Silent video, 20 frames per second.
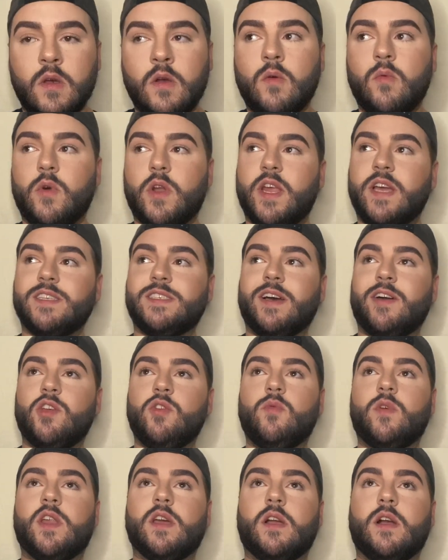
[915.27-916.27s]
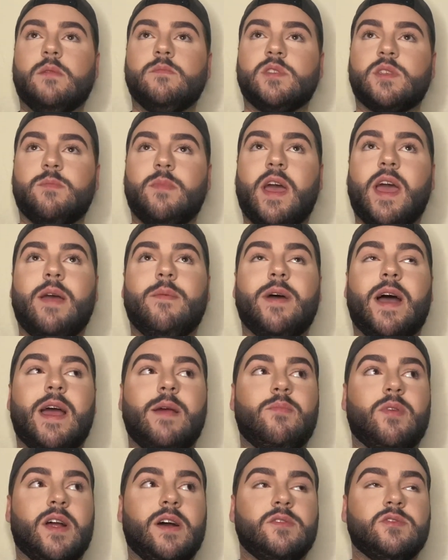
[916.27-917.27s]
When I tell you when it comes to my
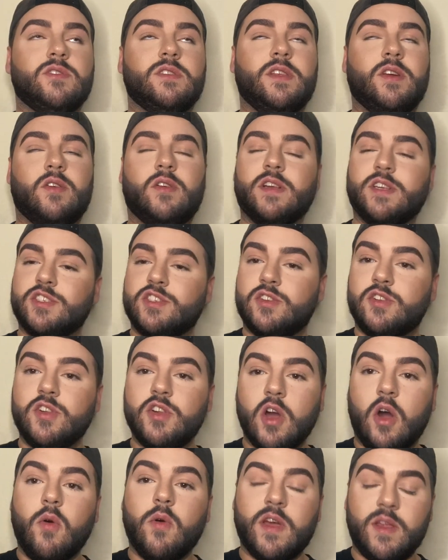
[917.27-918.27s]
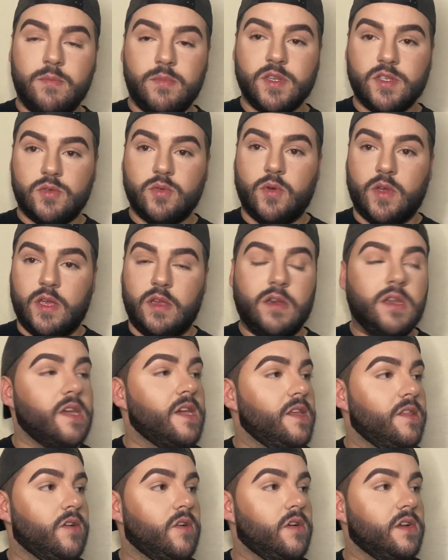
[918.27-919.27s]
eyebrows, there is no in between.
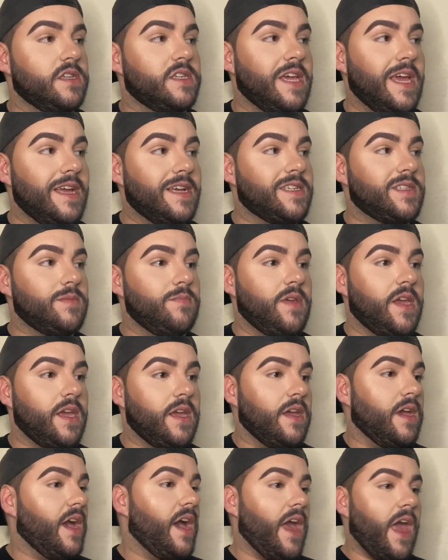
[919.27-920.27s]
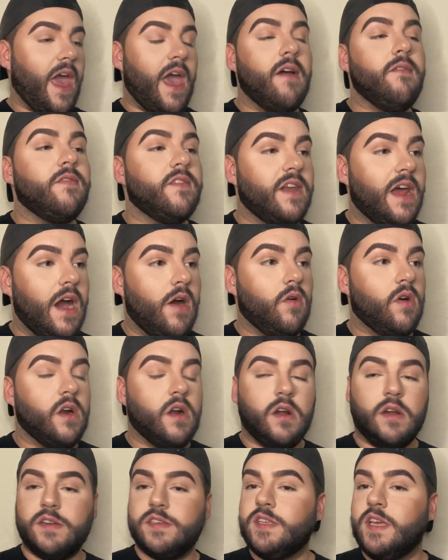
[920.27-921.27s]
Either it takes me a half an hour
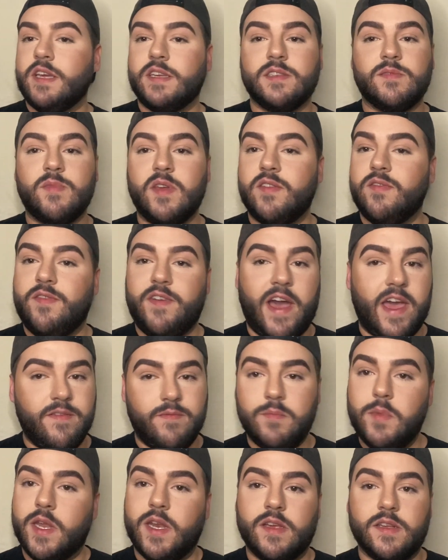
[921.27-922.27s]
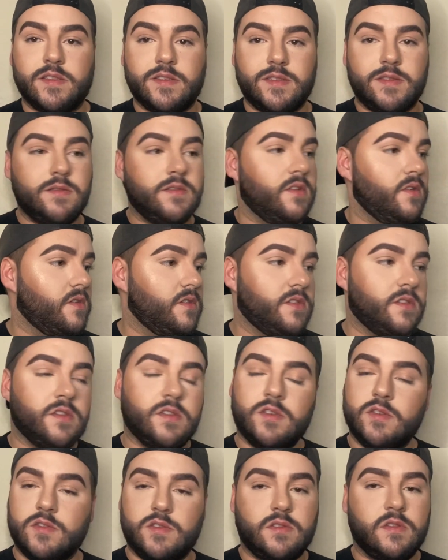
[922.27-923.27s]
or it takes me 5 minutes.
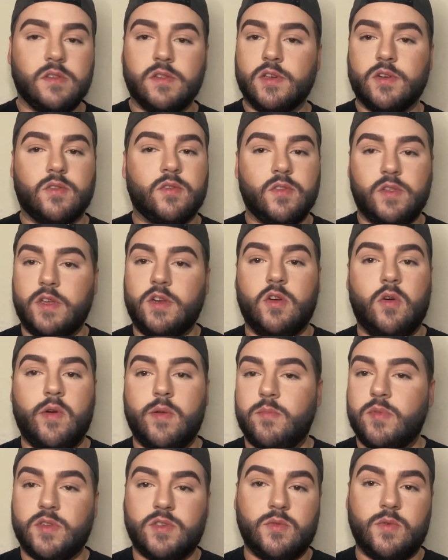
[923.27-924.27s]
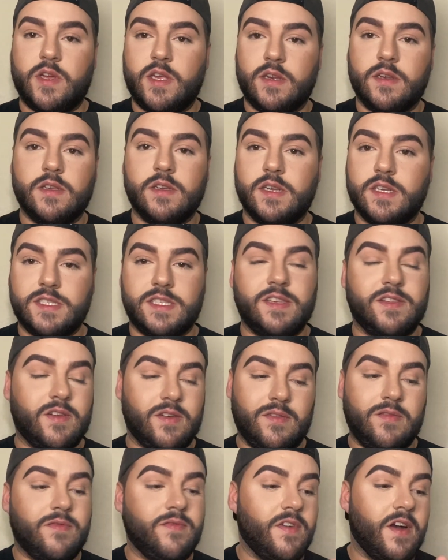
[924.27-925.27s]
There's literally no in between. It's
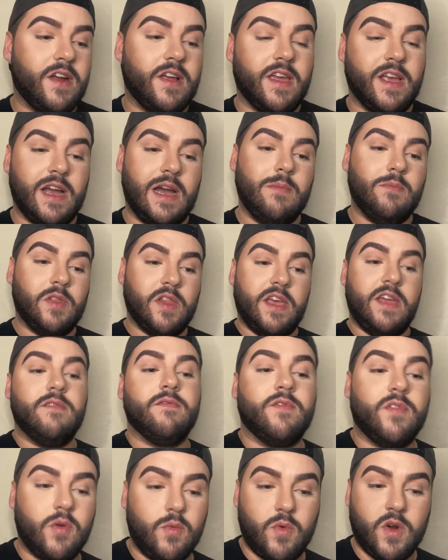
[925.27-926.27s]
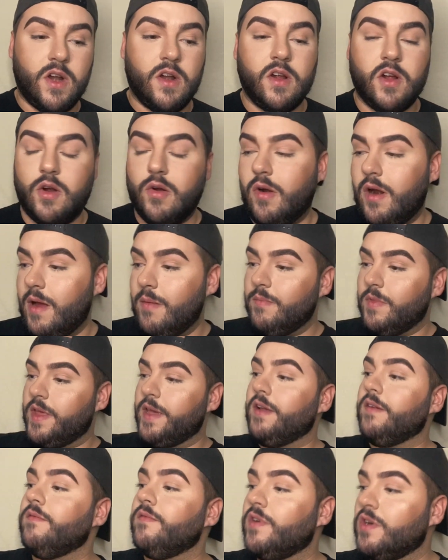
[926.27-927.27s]
either fucking I'm late for work or I'm
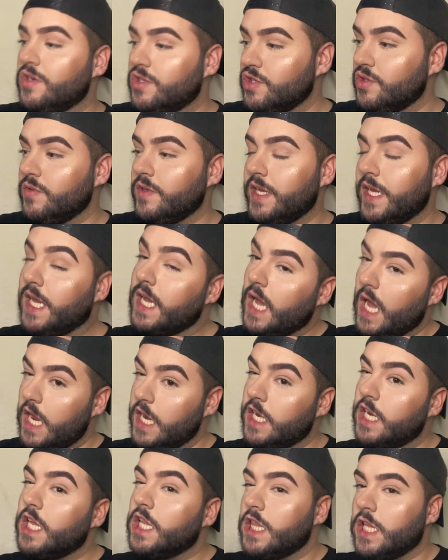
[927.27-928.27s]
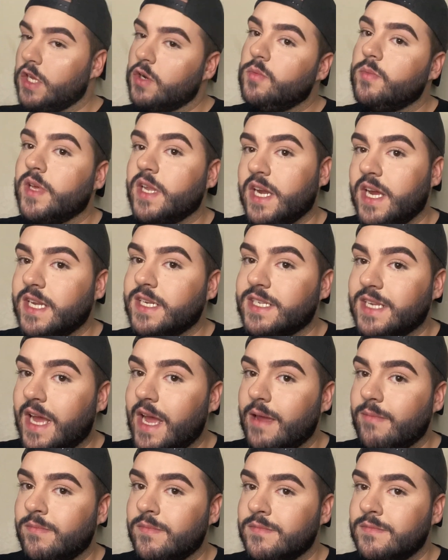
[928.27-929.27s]
like virtually kind of a little bit on
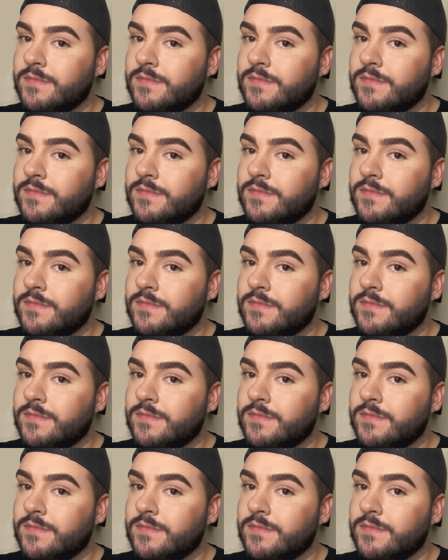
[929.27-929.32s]
time